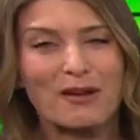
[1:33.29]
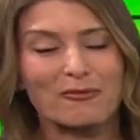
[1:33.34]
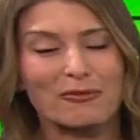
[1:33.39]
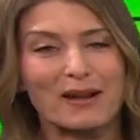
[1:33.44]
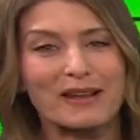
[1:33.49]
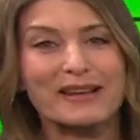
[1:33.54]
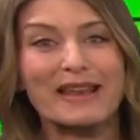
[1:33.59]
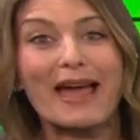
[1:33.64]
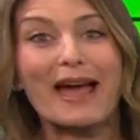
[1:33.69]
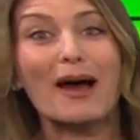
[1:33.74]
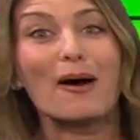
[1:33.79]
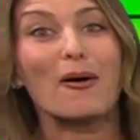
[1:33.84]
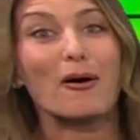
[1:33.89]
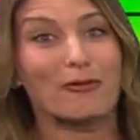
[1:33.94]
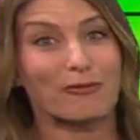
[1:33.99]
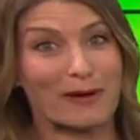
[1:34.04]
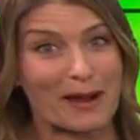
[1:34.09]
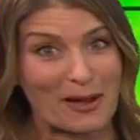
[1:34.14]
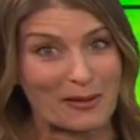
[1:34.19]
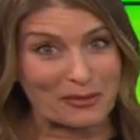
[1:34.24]
Right now
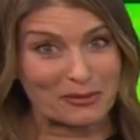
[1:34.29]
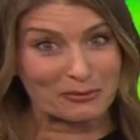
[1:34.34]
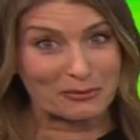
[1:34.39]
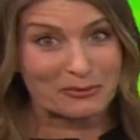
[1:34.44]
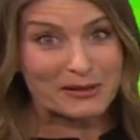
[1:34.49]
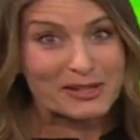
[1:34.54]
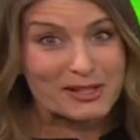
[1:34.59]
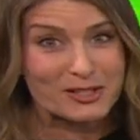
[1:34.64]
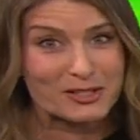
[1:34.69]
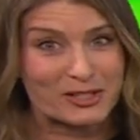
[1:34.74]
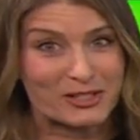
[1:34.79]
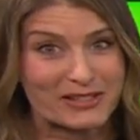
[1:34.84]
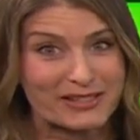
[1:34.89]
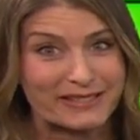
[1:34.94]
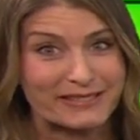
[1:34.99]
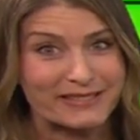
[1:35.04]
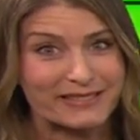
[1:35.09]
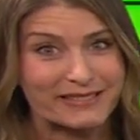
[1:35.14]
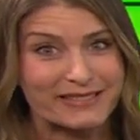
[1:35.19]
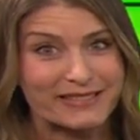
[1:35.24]
around the
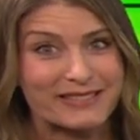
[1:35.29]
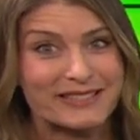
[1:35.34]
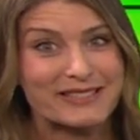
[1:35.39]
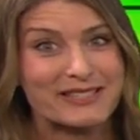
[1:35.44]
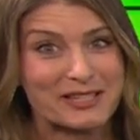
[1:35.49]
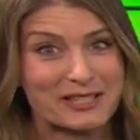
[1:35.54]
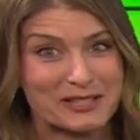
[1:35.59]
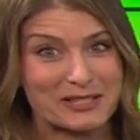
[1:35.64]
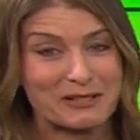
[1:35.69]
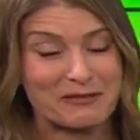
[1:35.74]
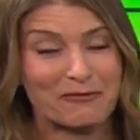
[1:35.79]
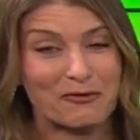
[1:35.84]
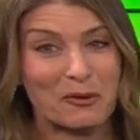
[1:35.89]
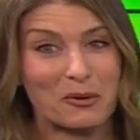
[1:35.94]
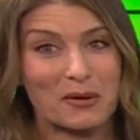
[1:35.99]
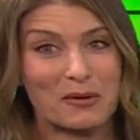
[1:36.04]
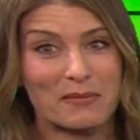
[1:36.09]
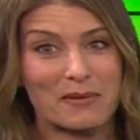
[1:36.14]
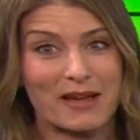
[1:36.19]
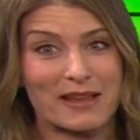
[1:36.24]
region,
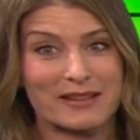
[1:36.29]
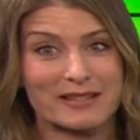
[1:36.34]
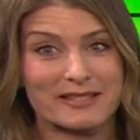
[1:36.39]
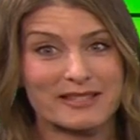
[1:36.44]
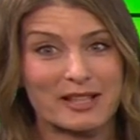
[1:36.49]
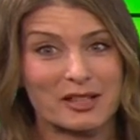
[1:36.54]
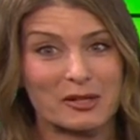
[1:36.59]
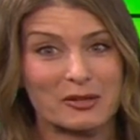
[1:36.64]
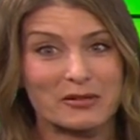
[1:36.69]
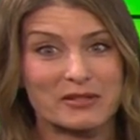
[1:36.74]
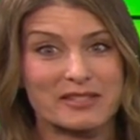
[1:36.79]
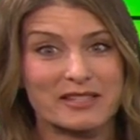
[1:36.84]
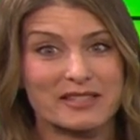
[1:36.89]
64 in Monticello,